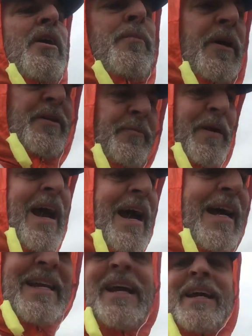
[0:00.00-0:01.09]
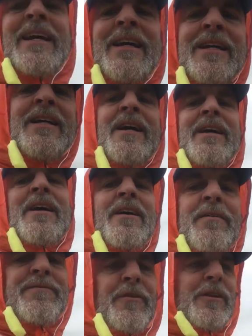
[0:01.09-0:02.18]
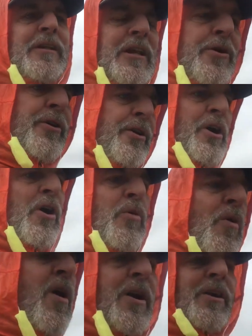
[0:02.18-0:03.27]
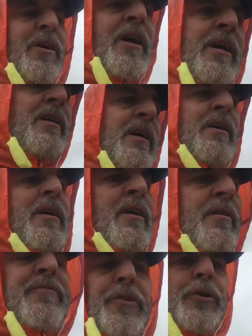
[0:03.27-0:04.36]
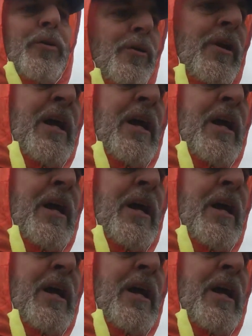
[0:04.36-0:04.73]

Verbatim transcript: But the pack, fully loaded, water, fuel,